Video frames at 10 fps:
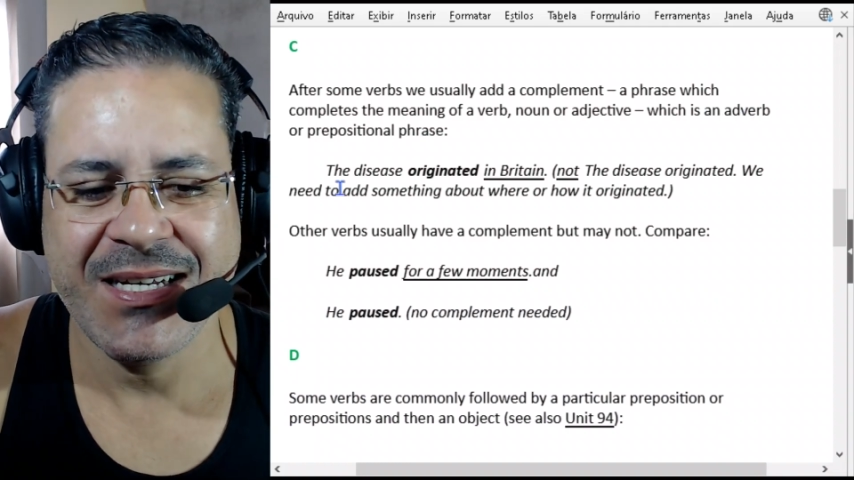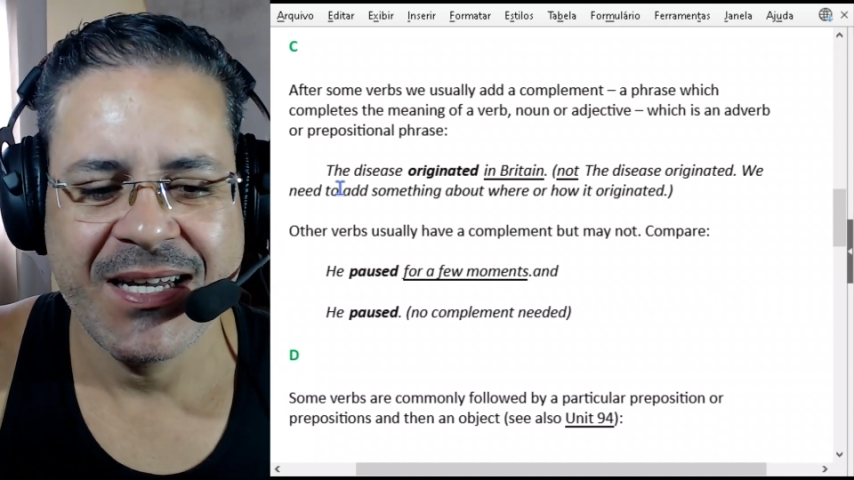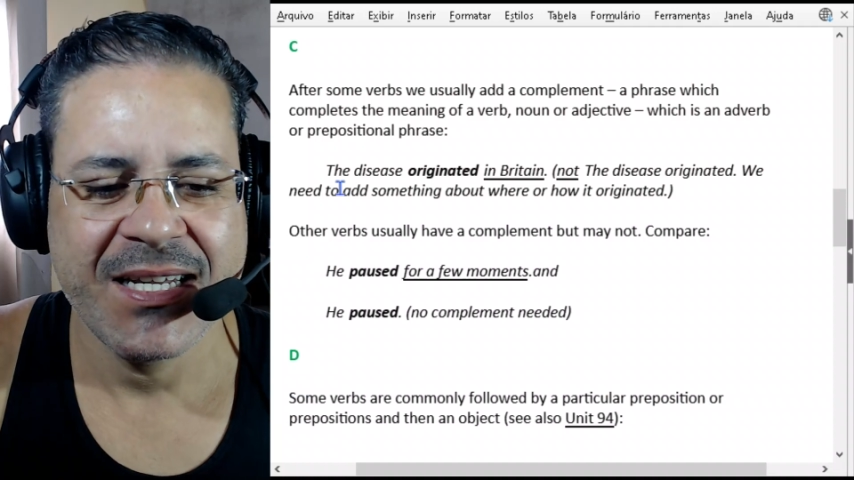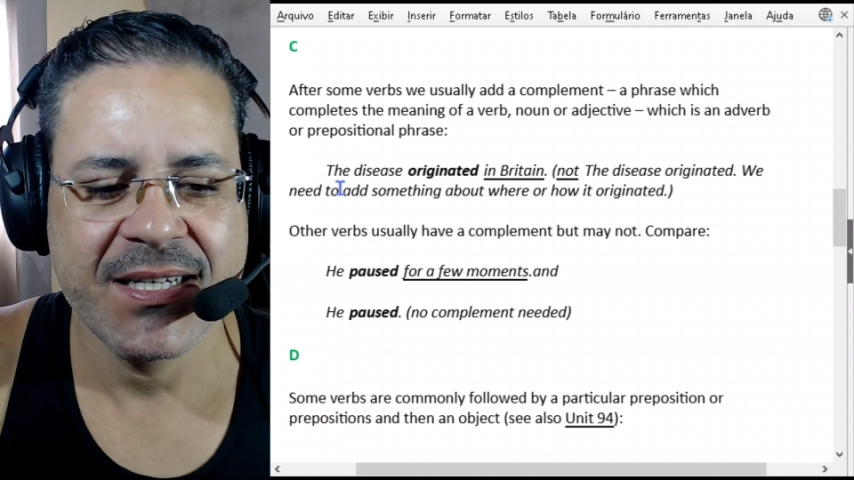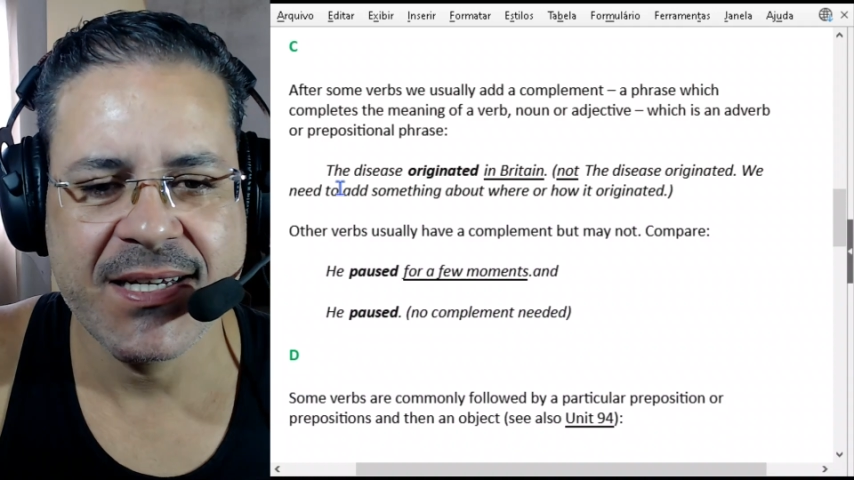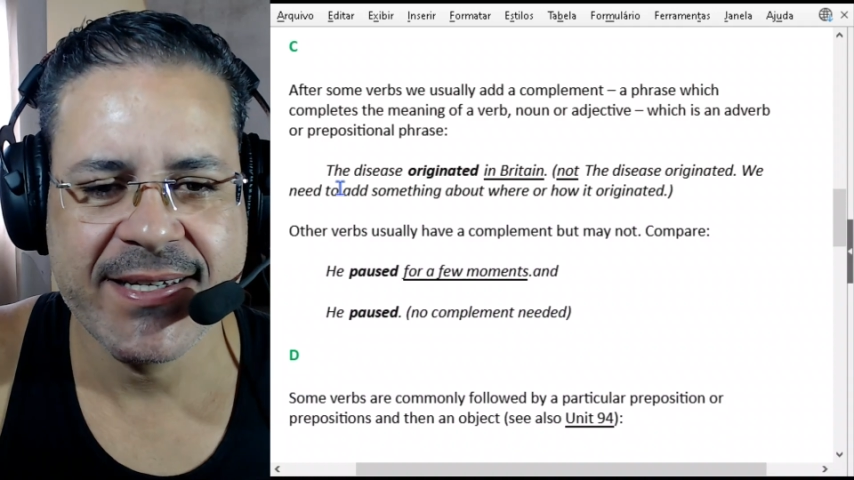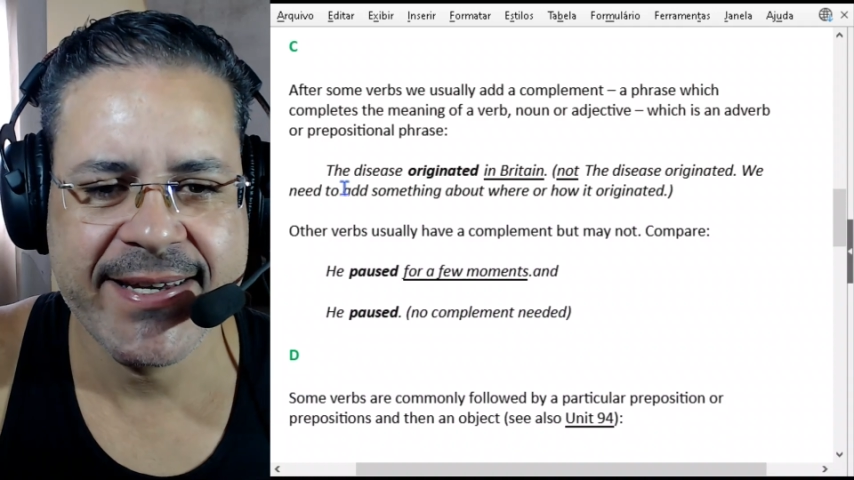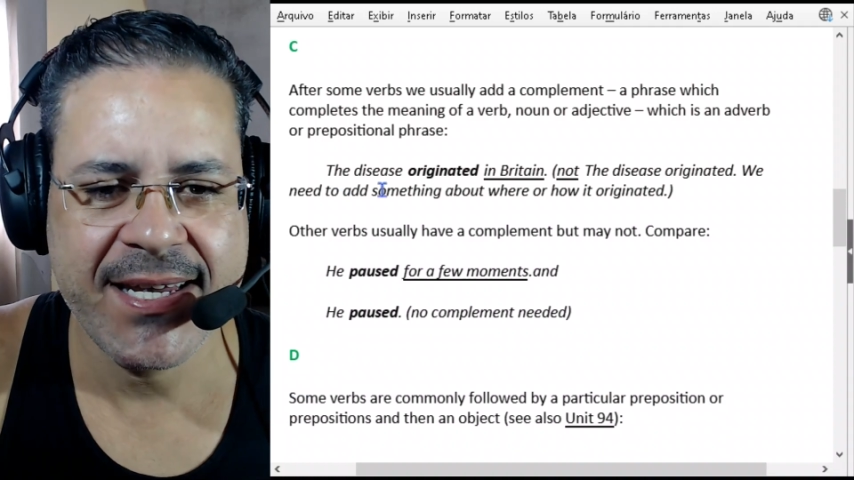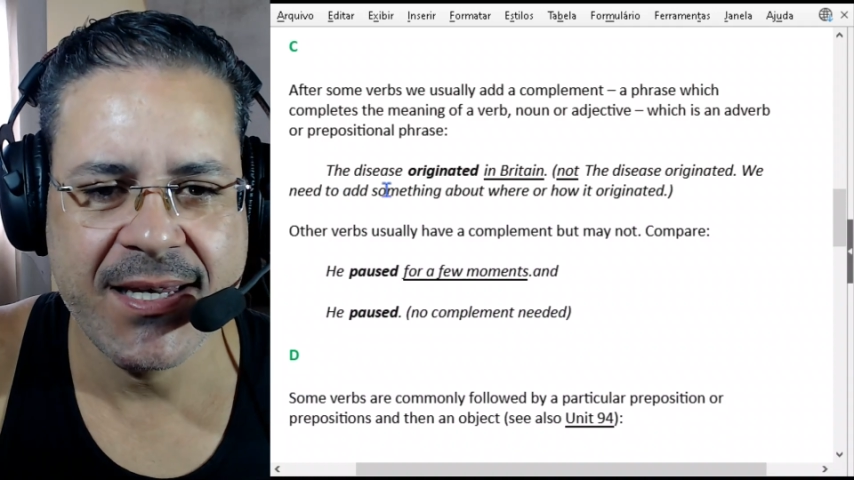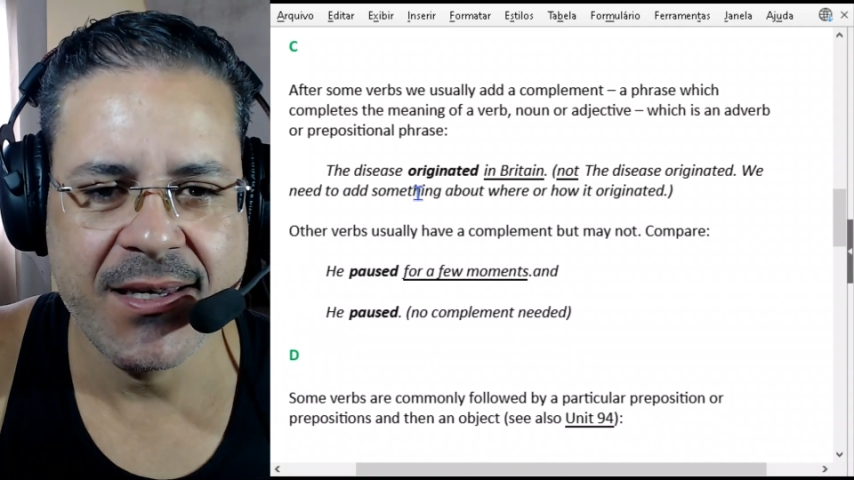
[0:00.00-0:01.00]

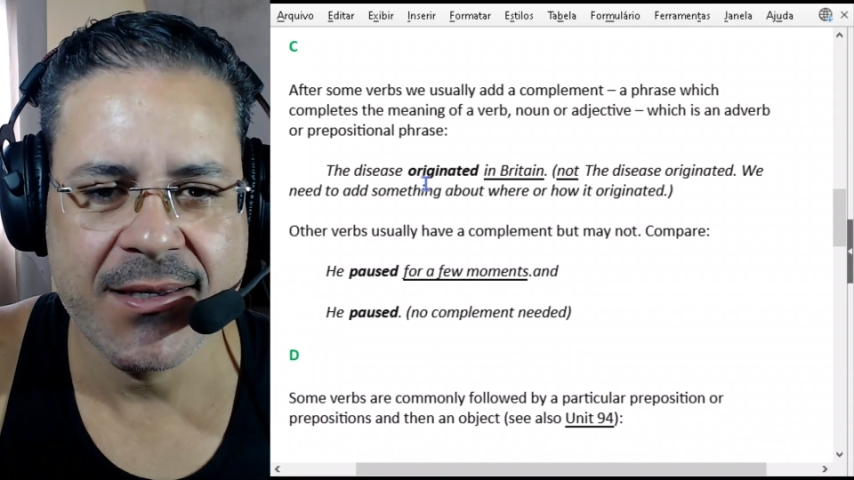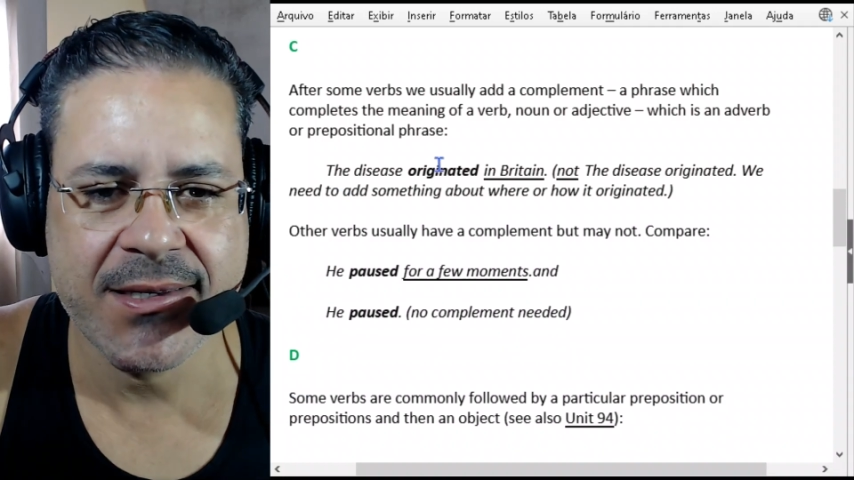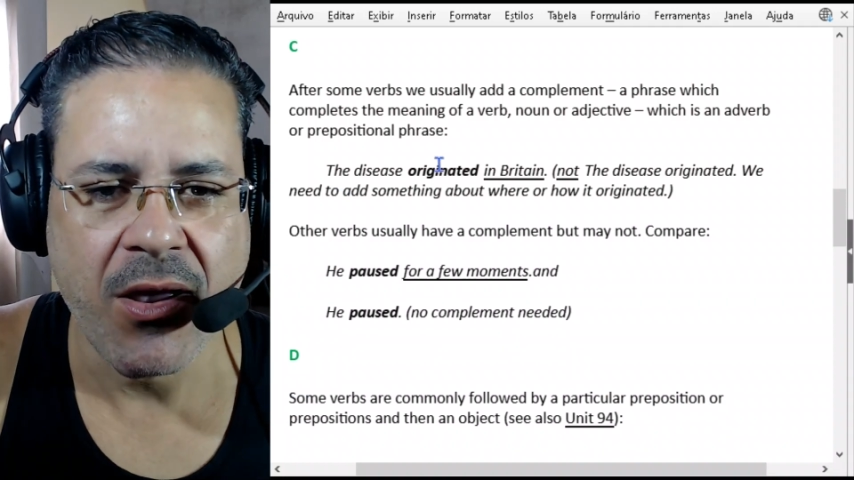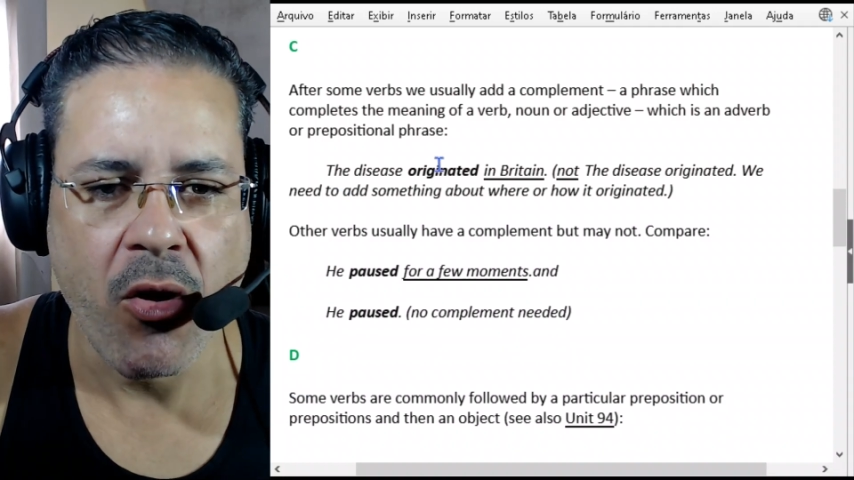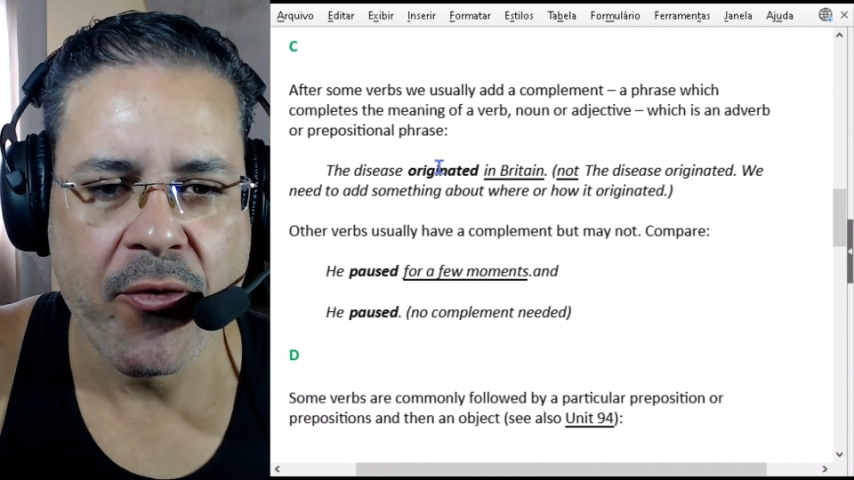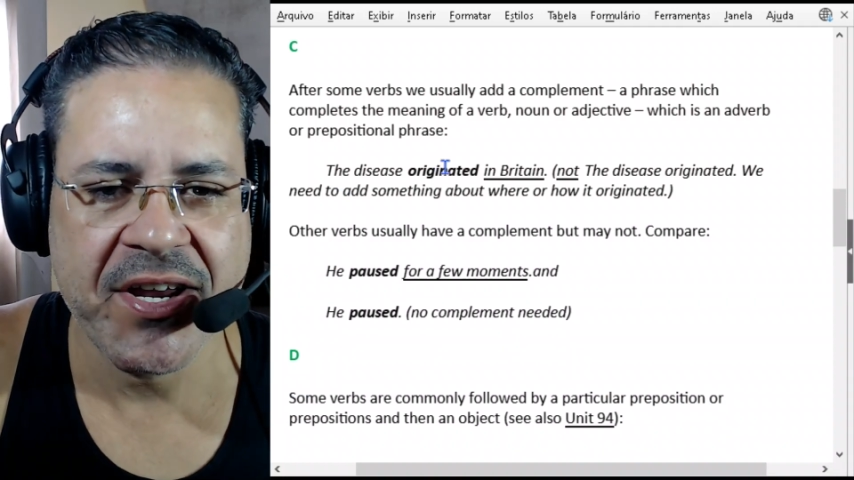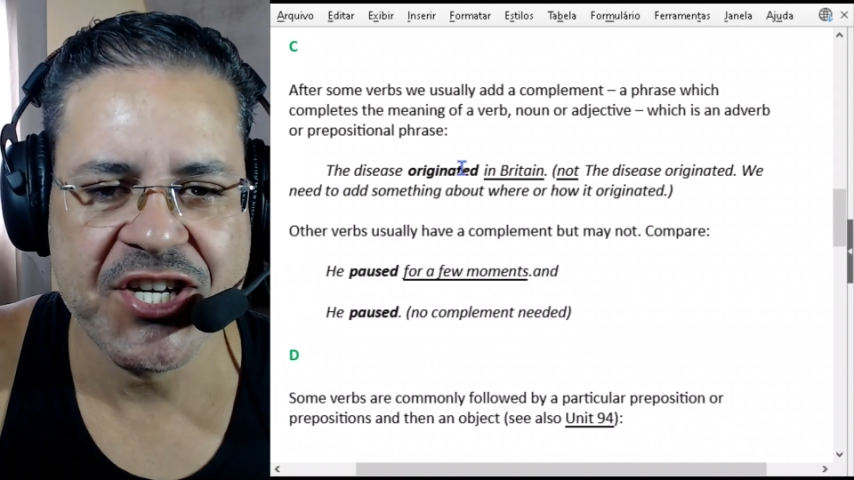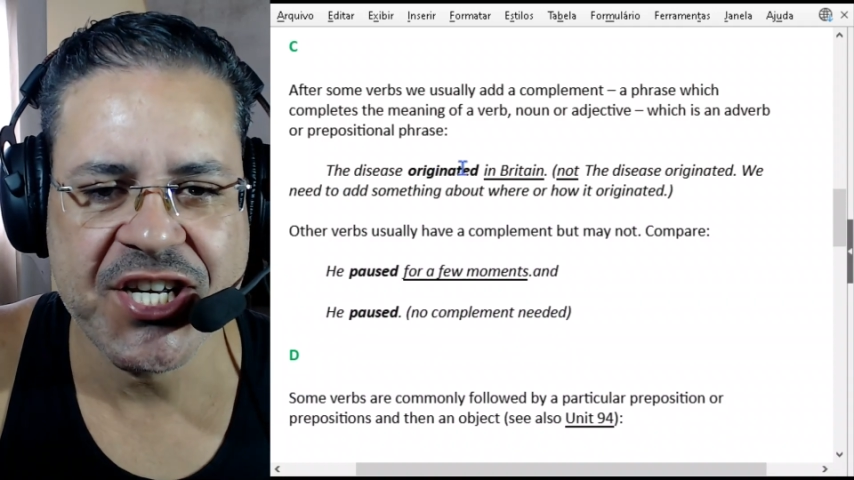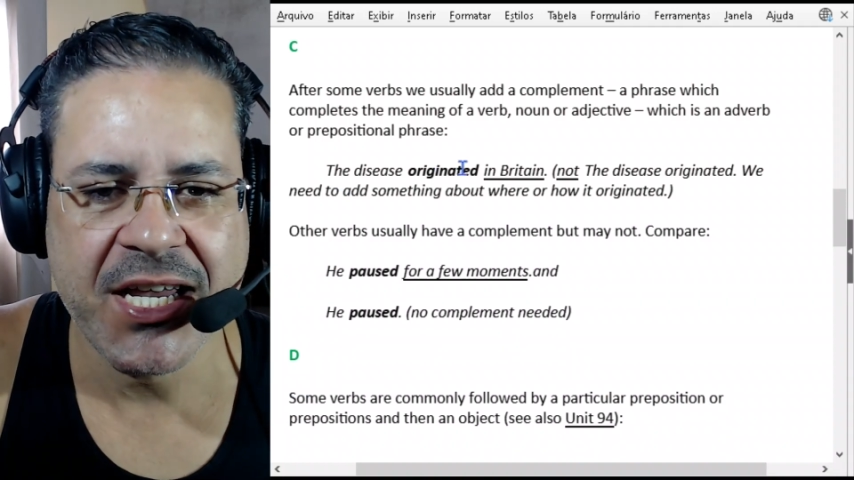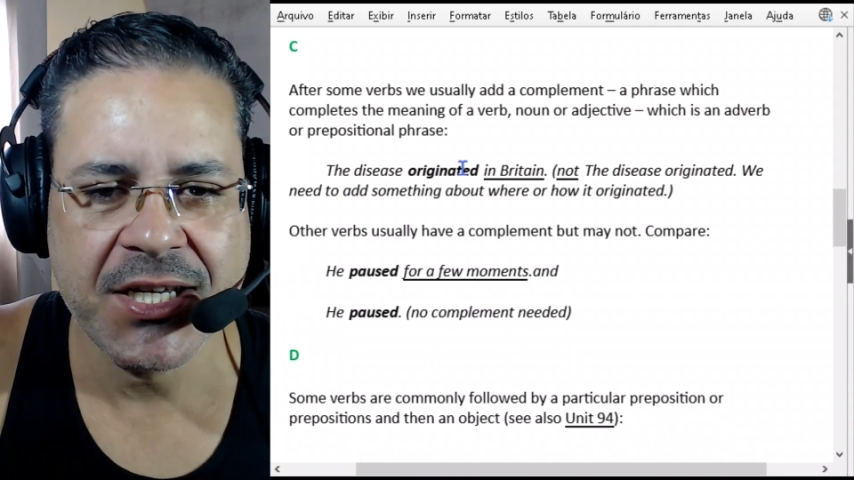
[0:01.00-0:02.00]
disease
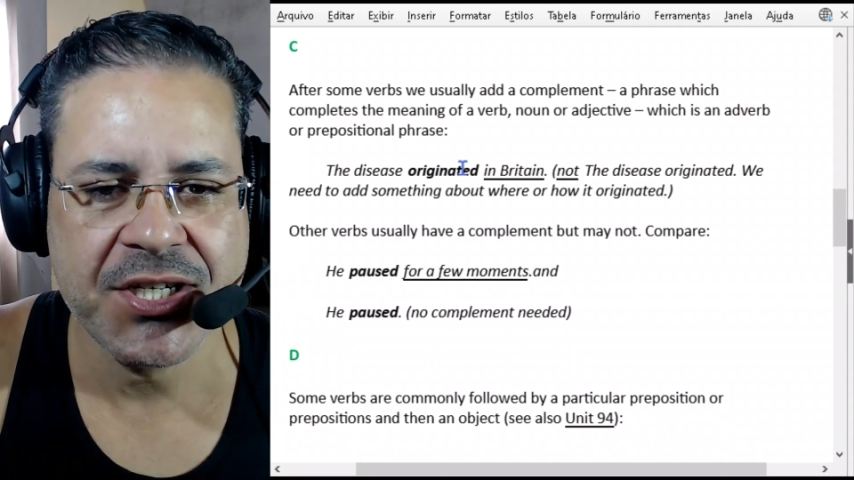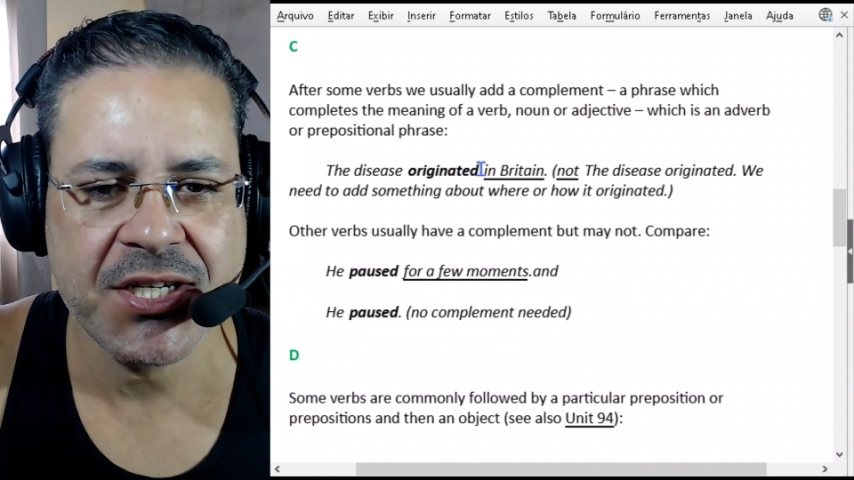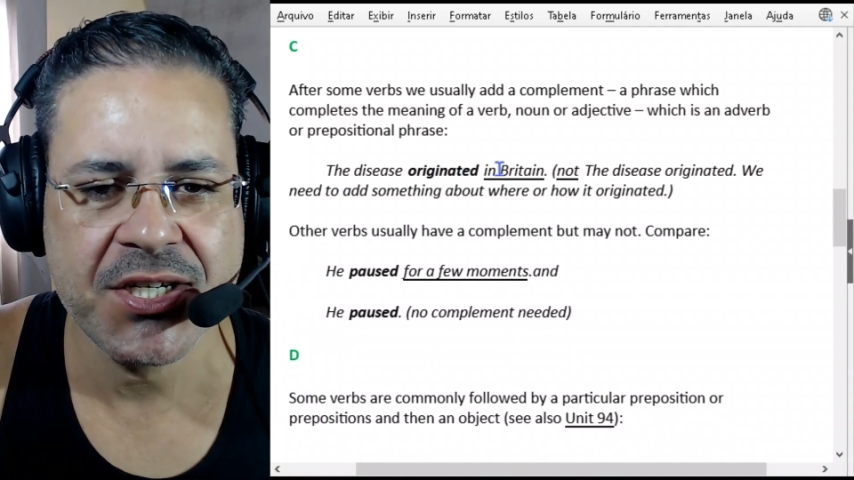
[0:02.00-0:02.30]
originated